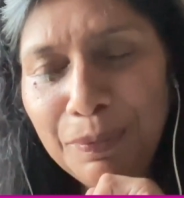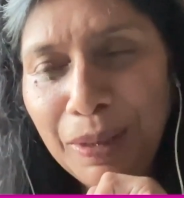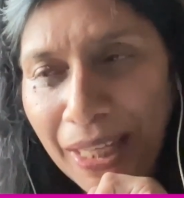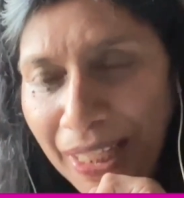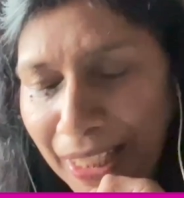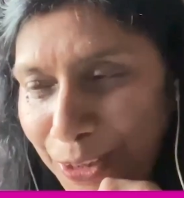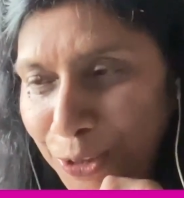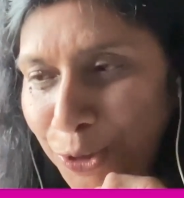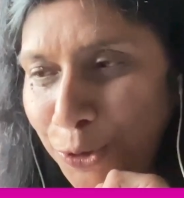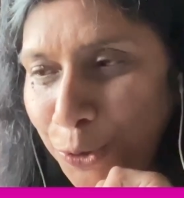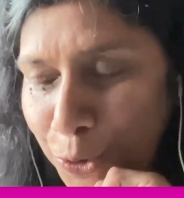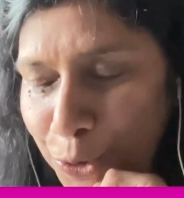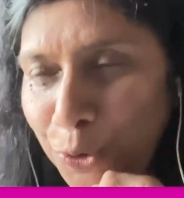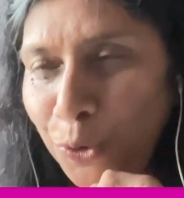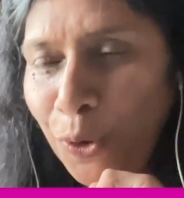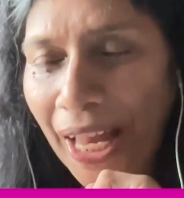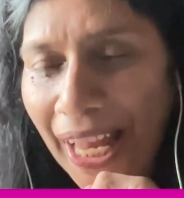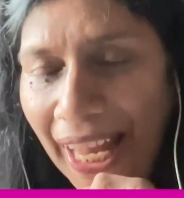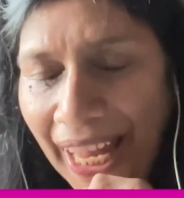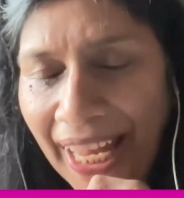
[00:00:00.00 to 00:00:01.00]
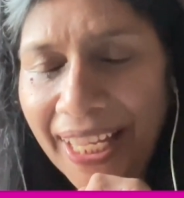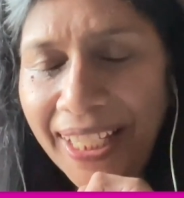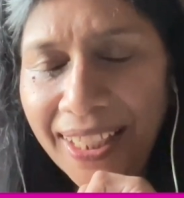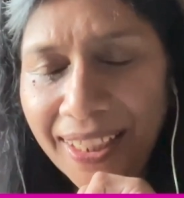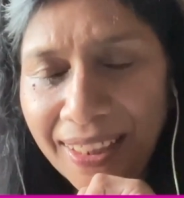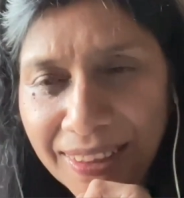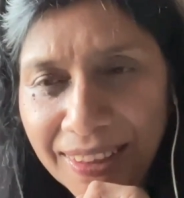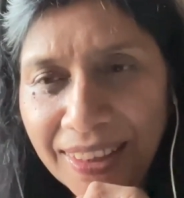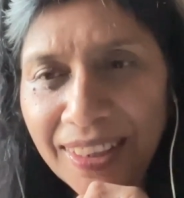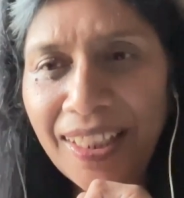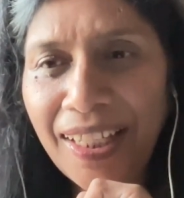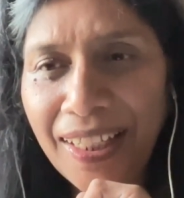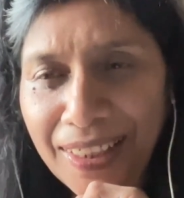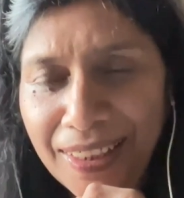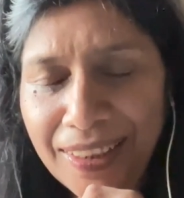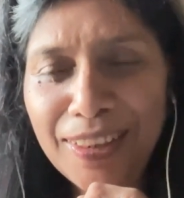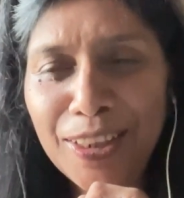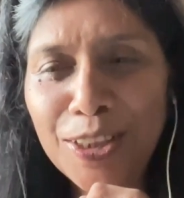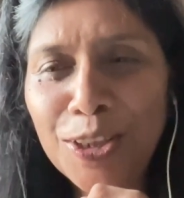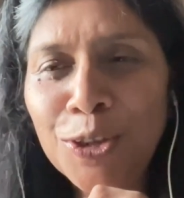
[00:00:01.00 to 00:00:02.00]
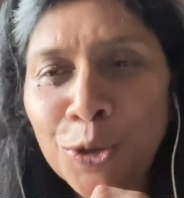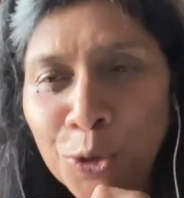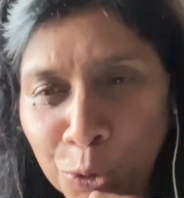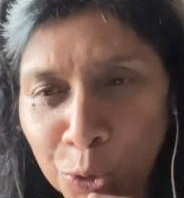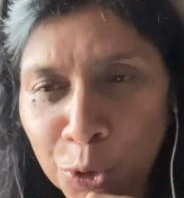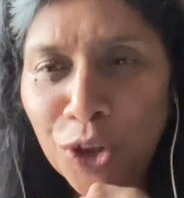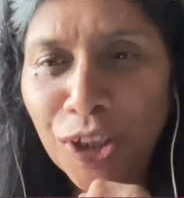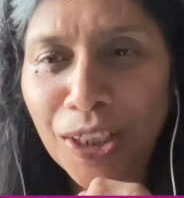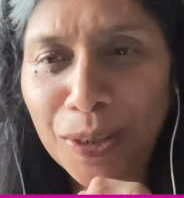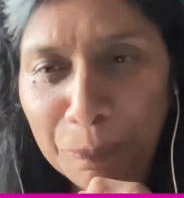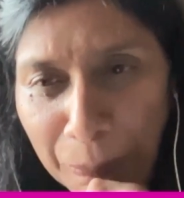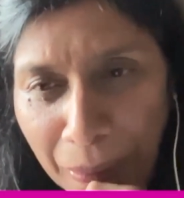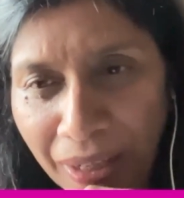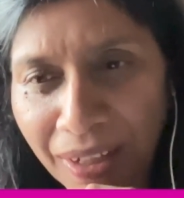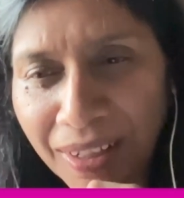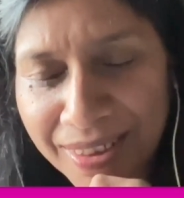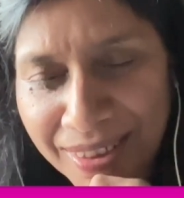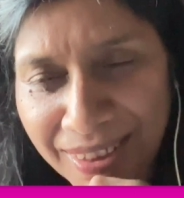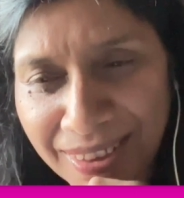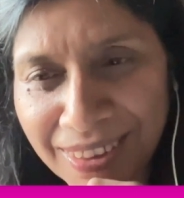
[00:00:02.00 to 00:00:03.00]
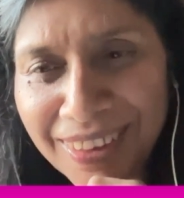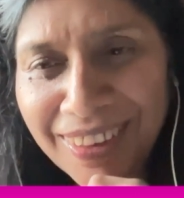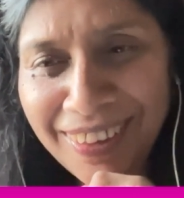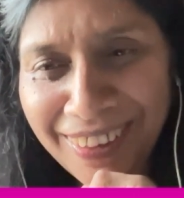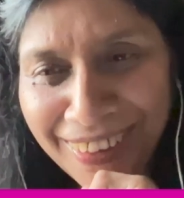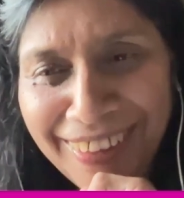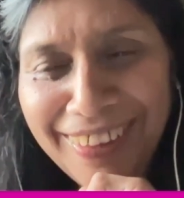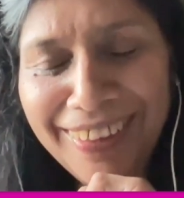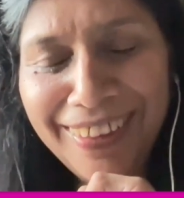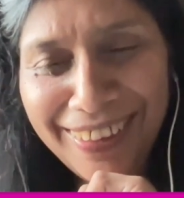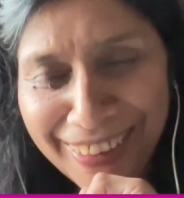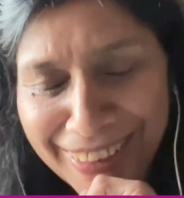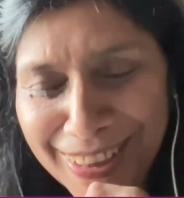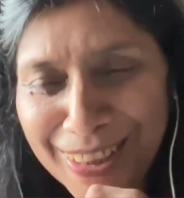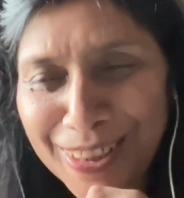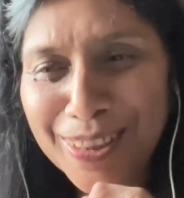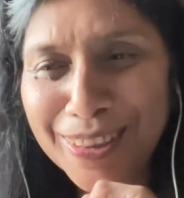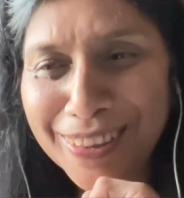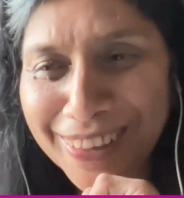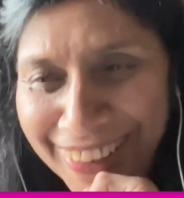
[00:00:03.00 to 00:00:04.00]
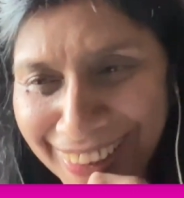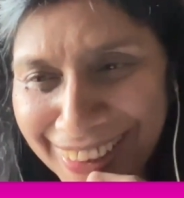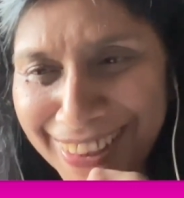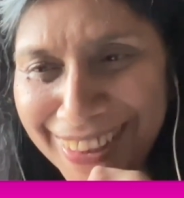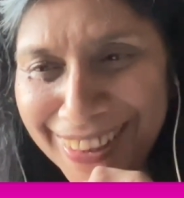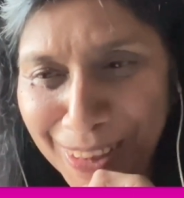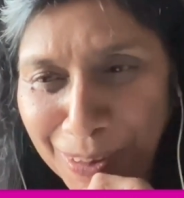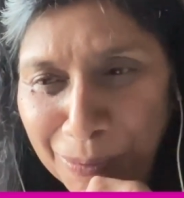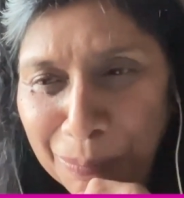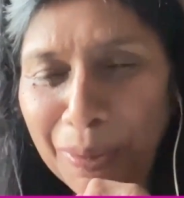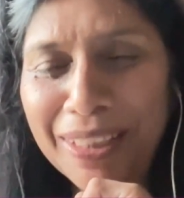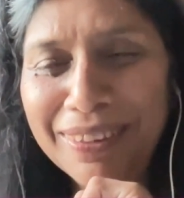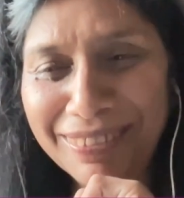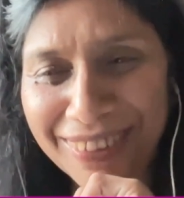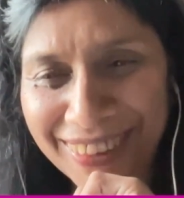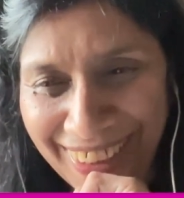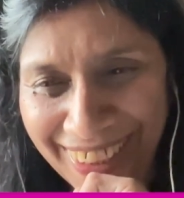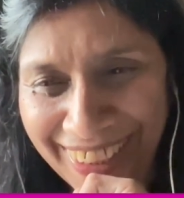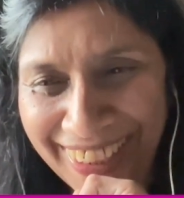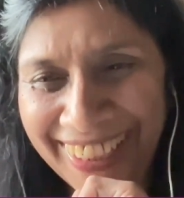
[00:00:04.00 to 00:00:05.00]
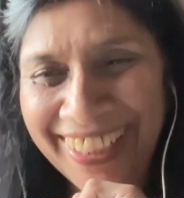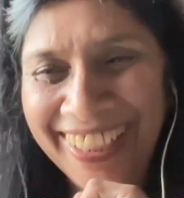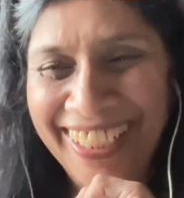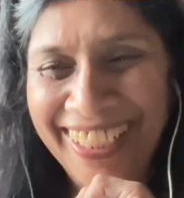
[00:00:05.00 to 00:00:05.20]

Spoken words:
so hang in there. This too shall pass. Is the mantra